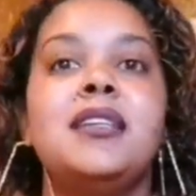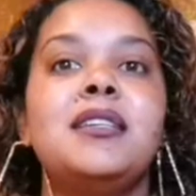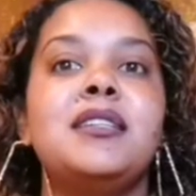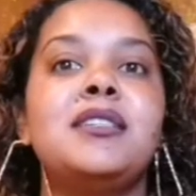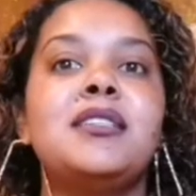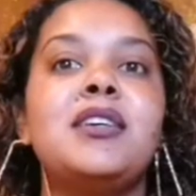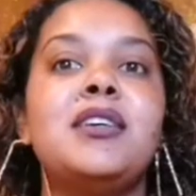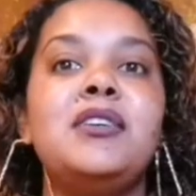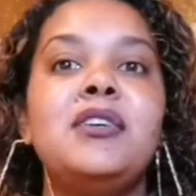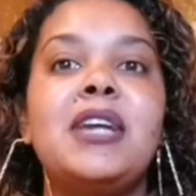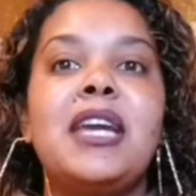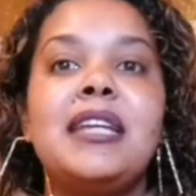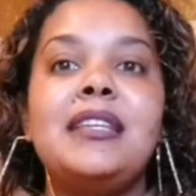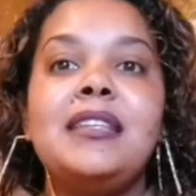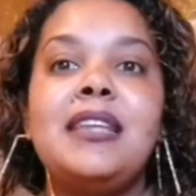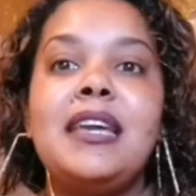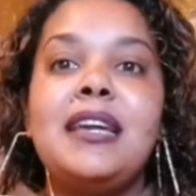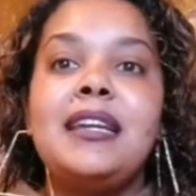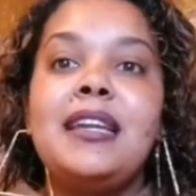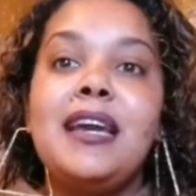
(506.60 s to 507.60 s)
So you can
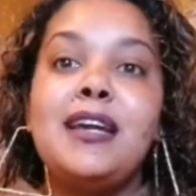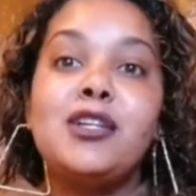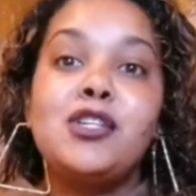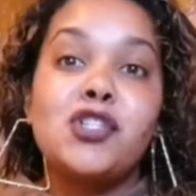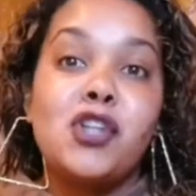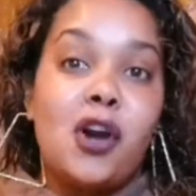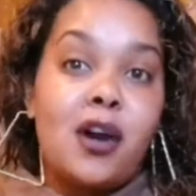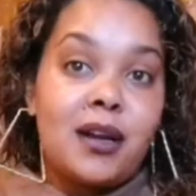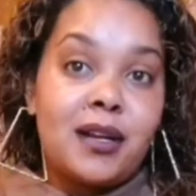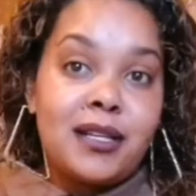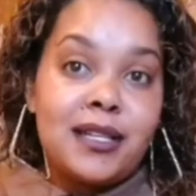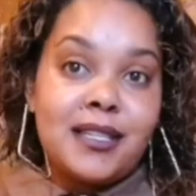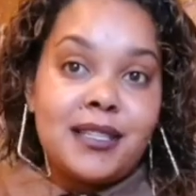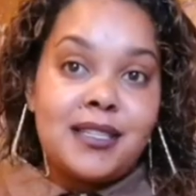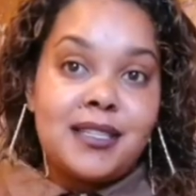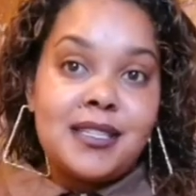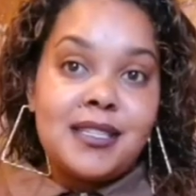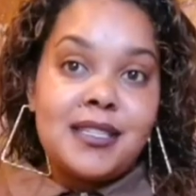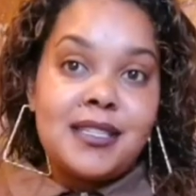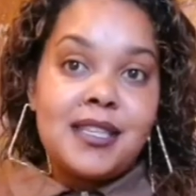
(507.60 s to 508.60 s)
take like
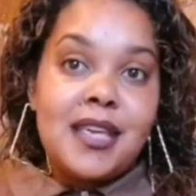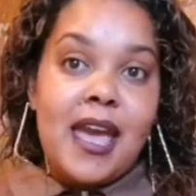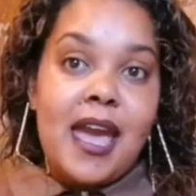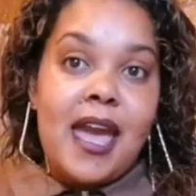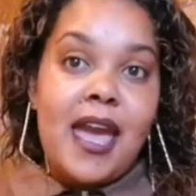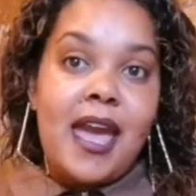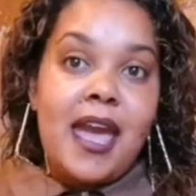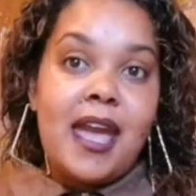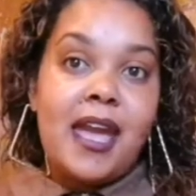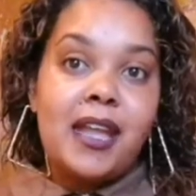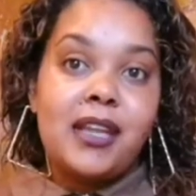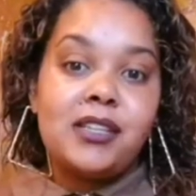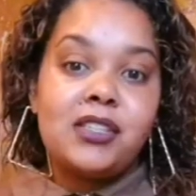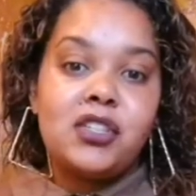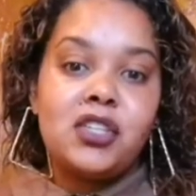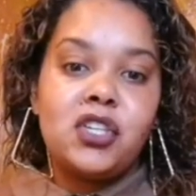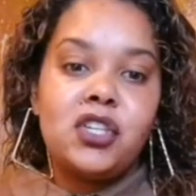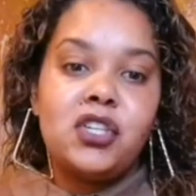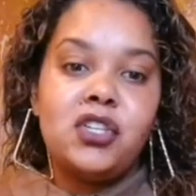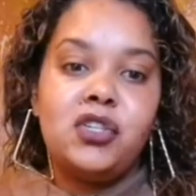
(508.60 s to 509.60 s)
chocolates,
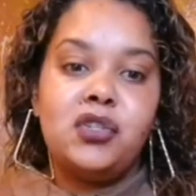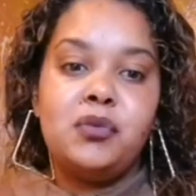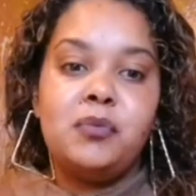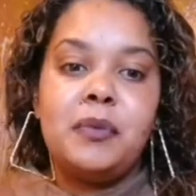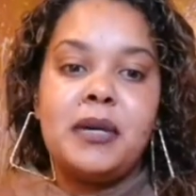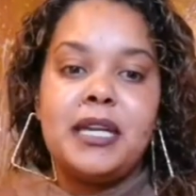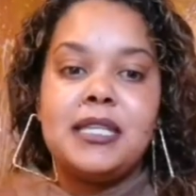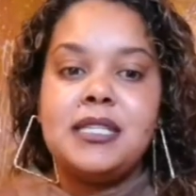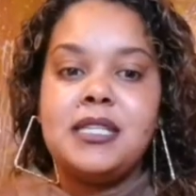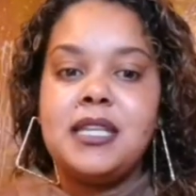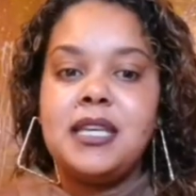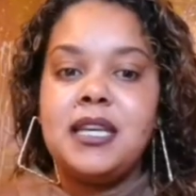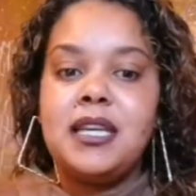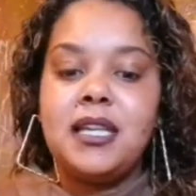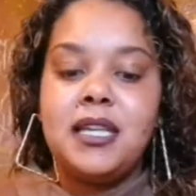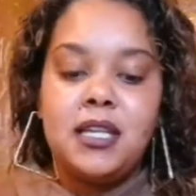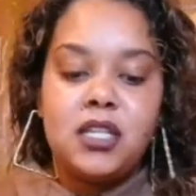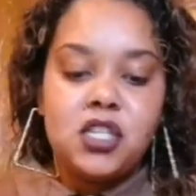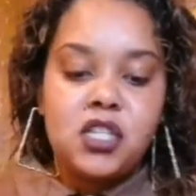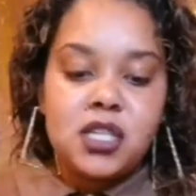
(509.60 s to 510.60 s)
and you
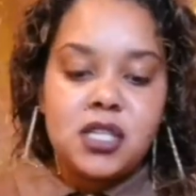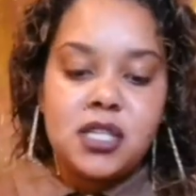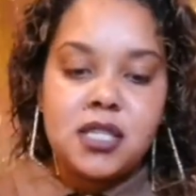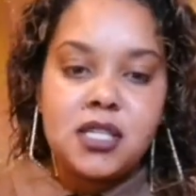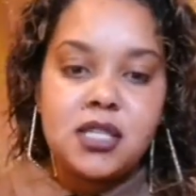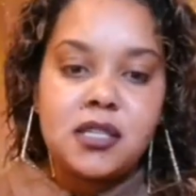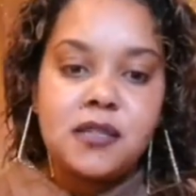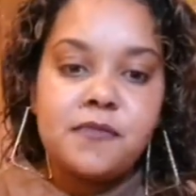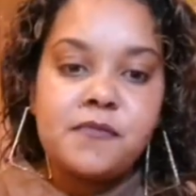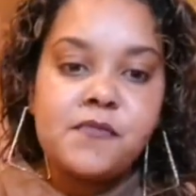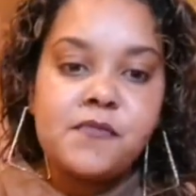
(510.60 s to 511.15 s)
basically just